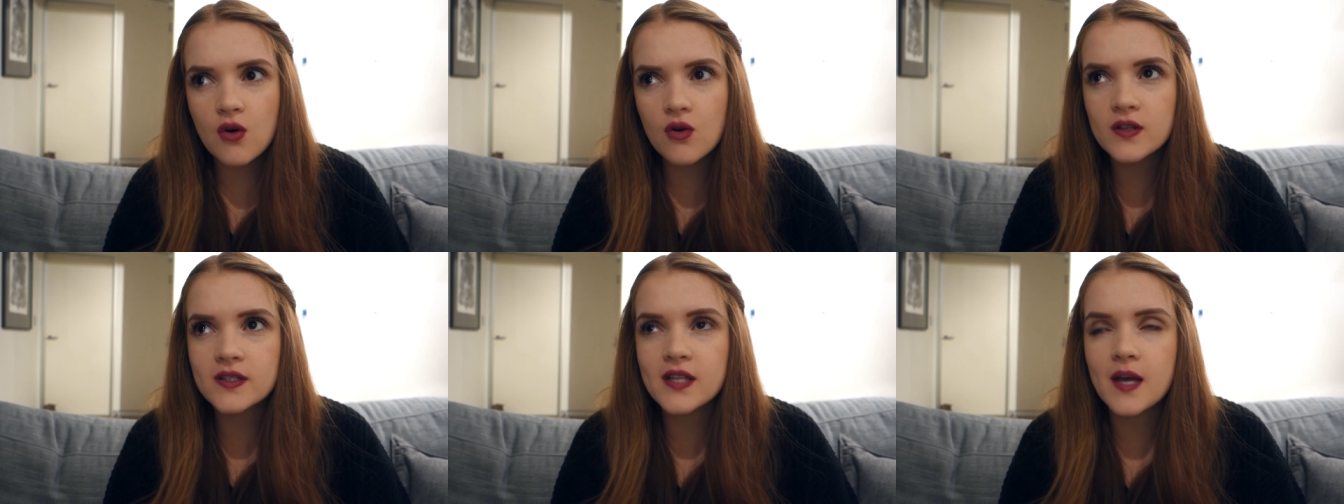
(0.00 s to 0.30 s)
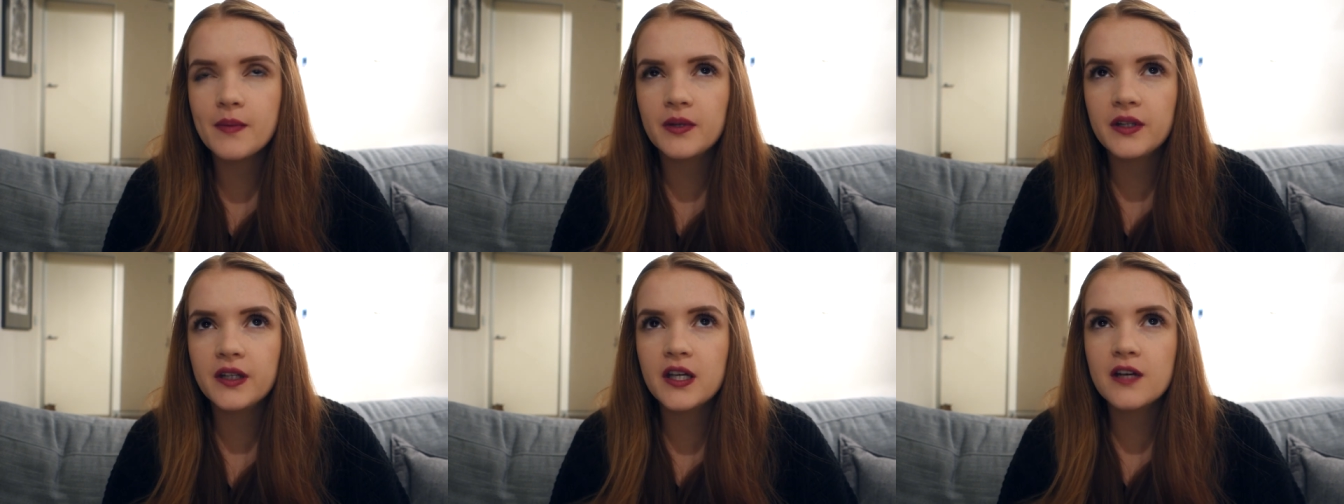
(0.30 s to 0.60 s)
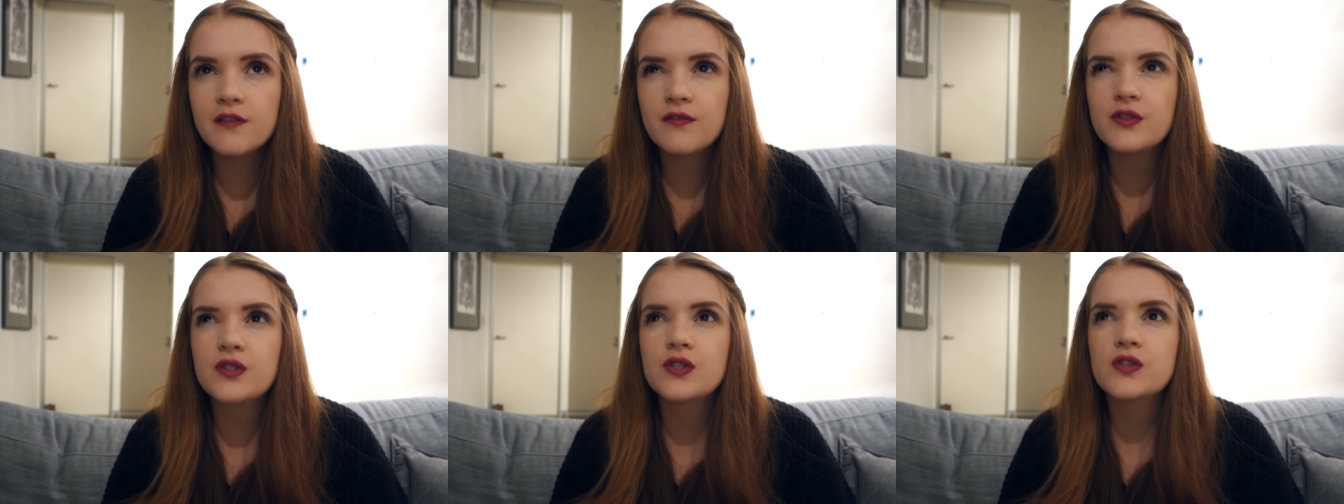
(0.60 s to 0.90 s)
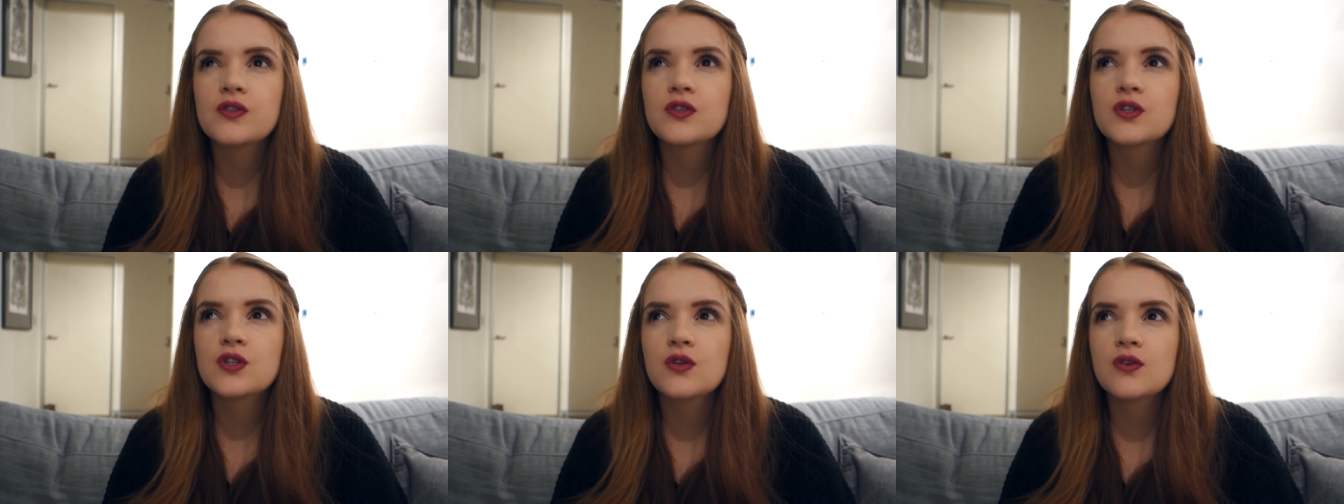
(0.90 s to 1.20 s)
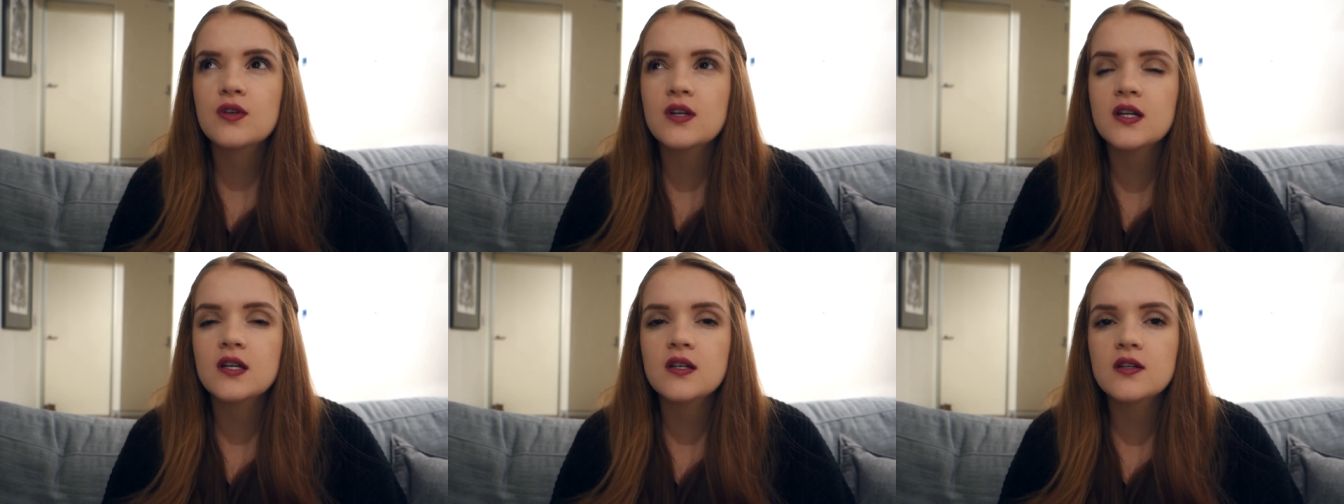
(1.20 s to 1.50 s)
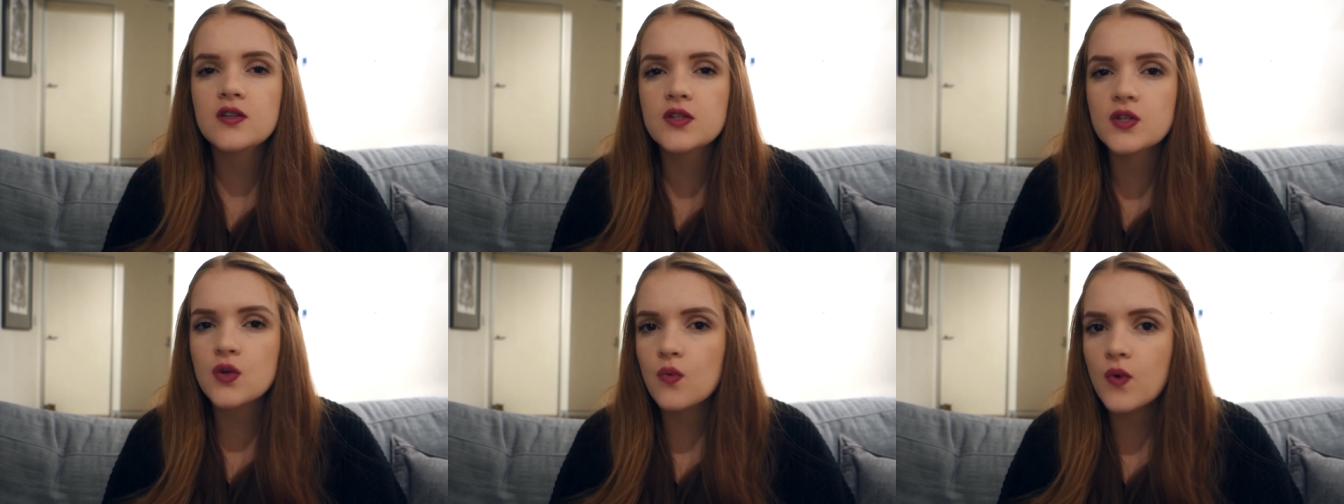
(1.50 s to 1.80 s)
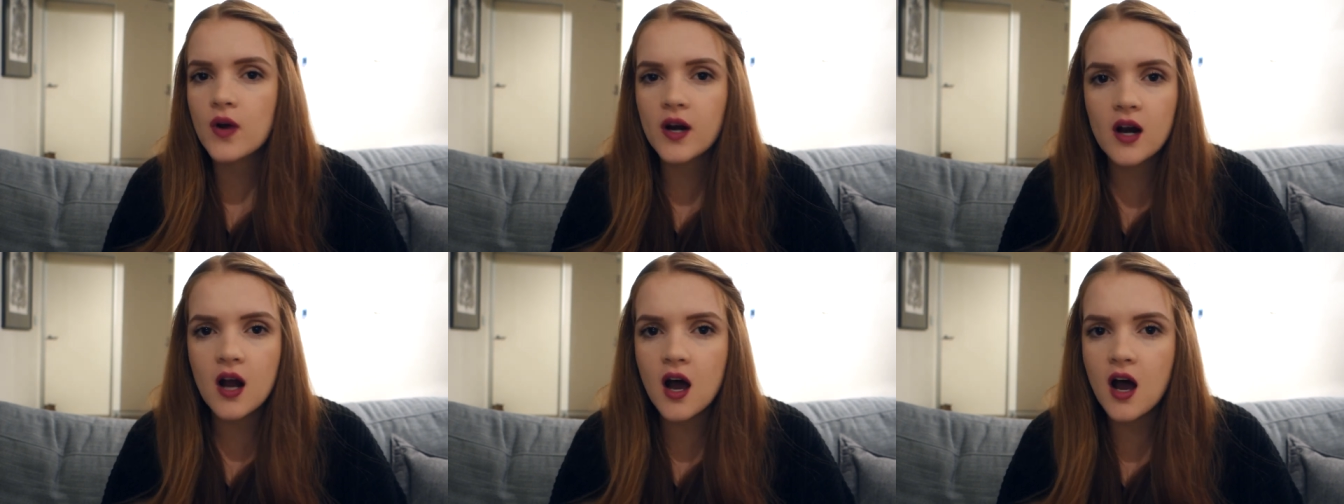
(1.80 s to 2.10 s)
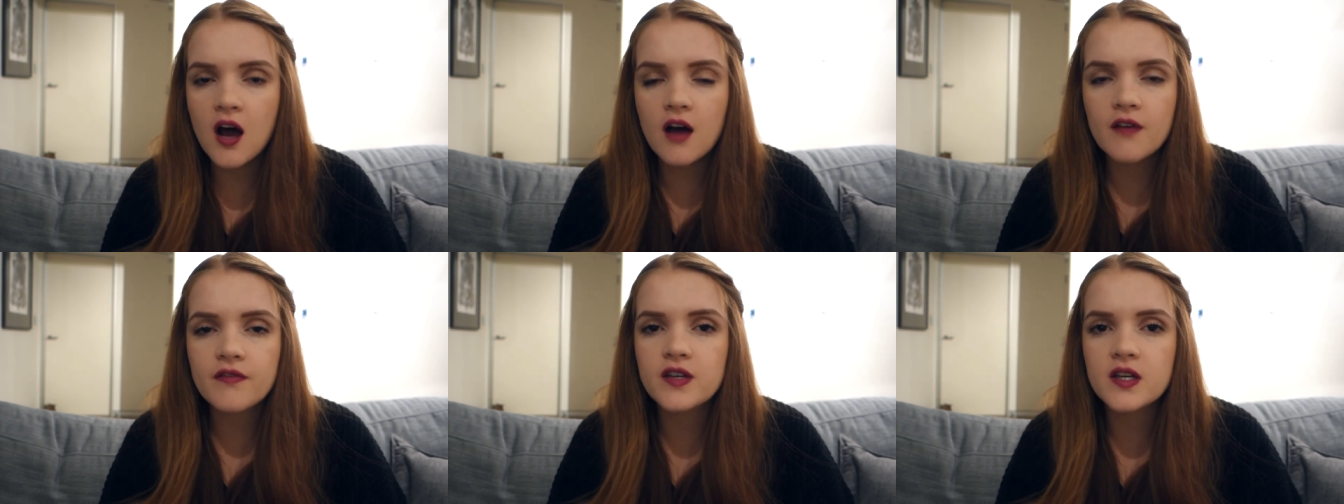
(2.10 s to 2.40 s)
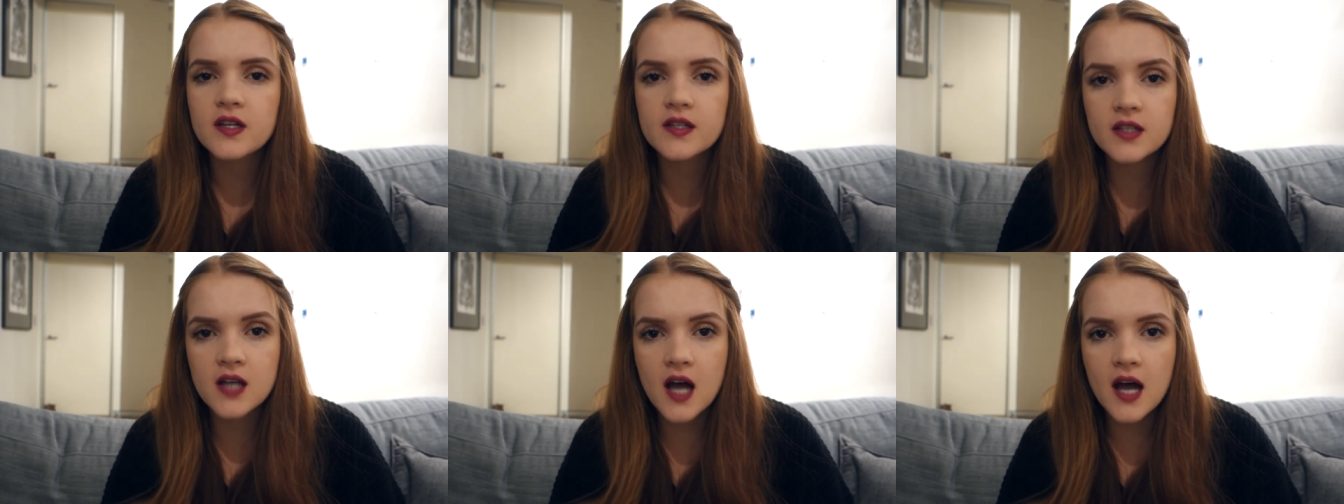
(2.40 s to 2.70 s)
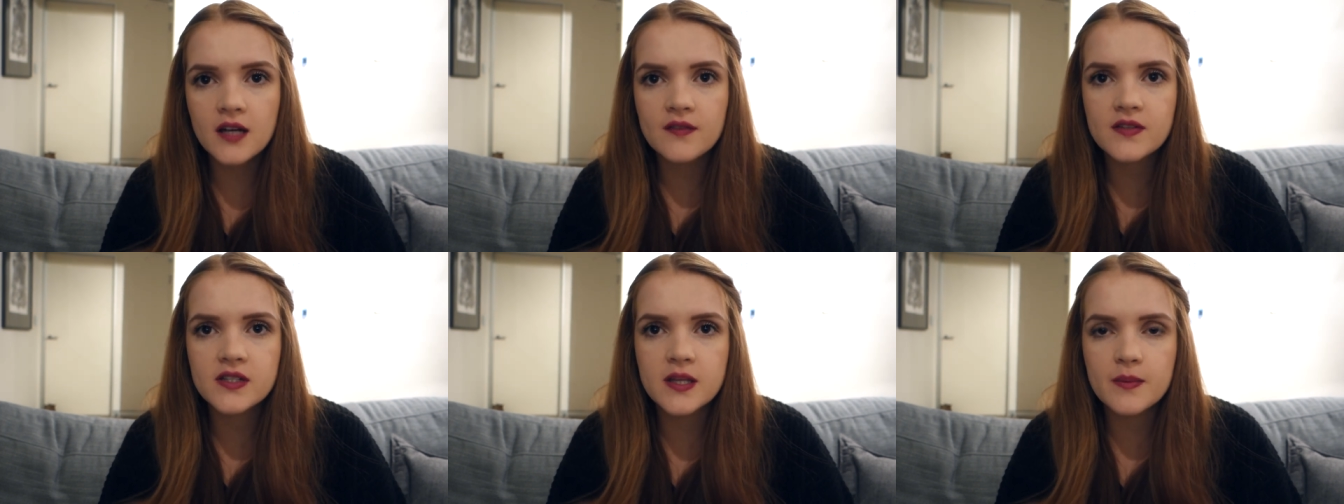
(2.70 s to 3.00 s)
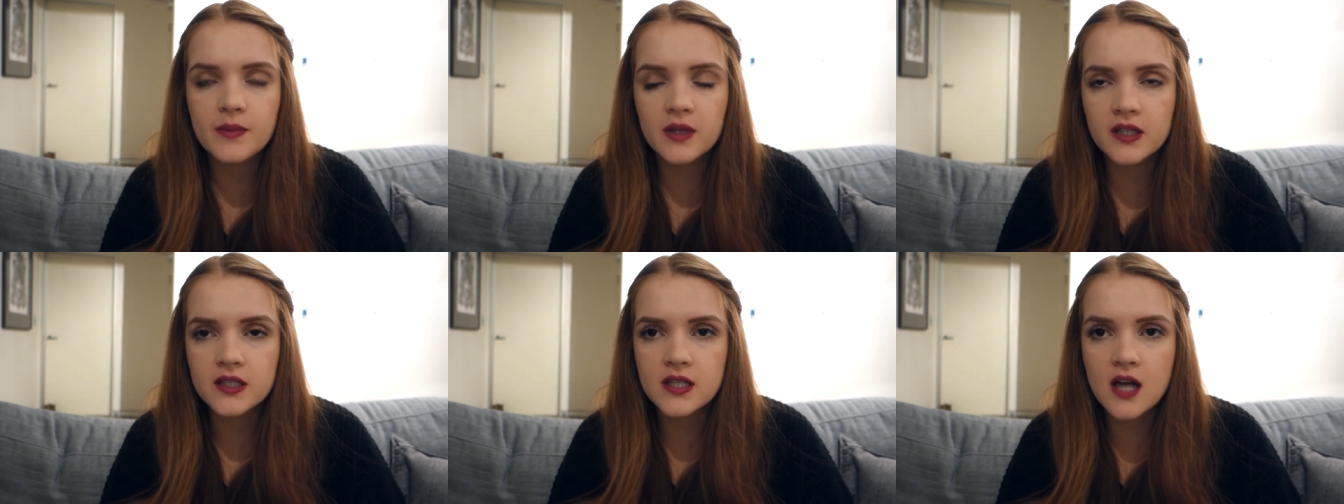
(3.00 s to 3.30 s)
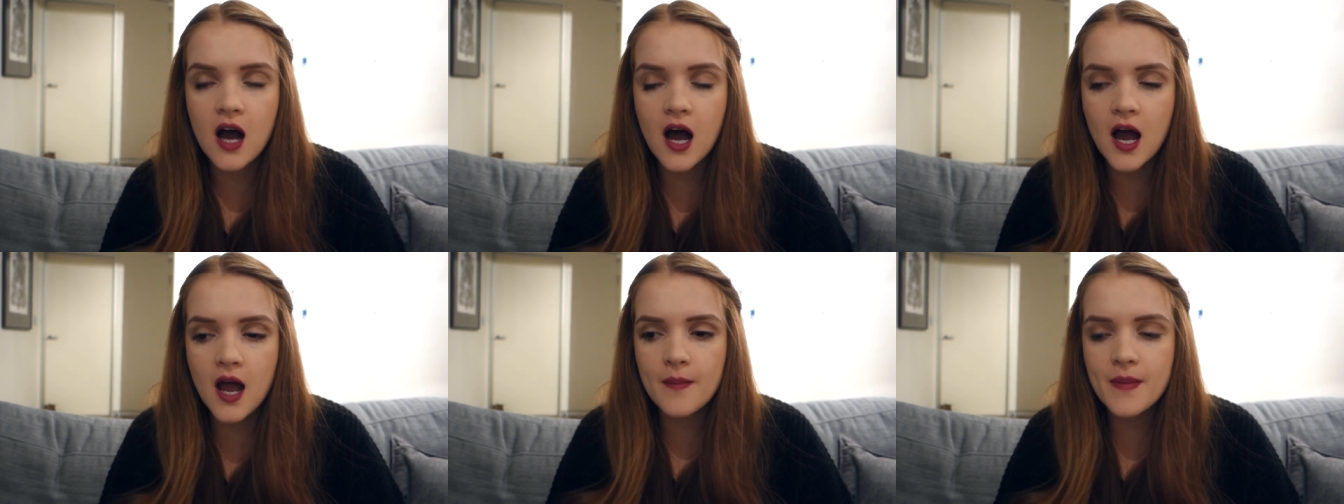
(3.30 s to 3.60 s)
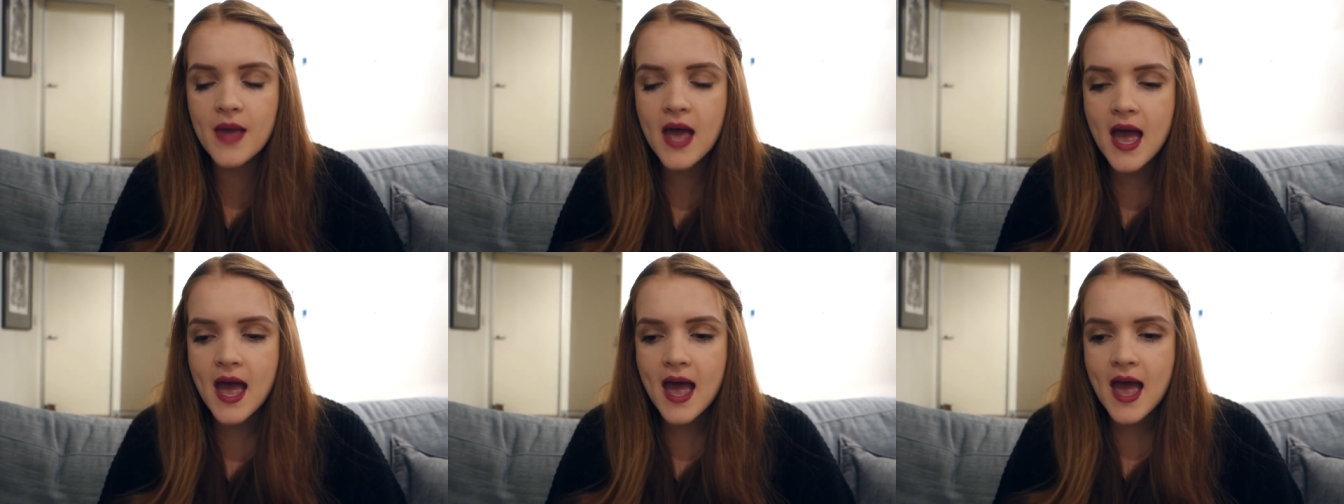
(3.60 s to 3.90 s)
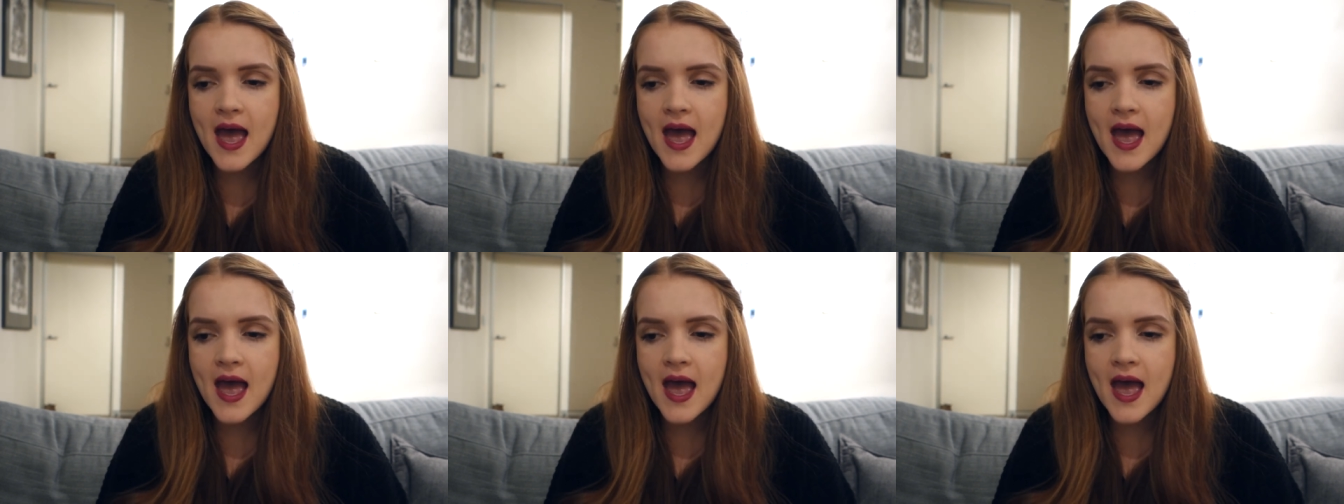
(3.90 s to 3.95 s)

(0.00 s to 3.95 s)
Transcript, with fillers: course I believe was two years or one and a half years, kind of similar time.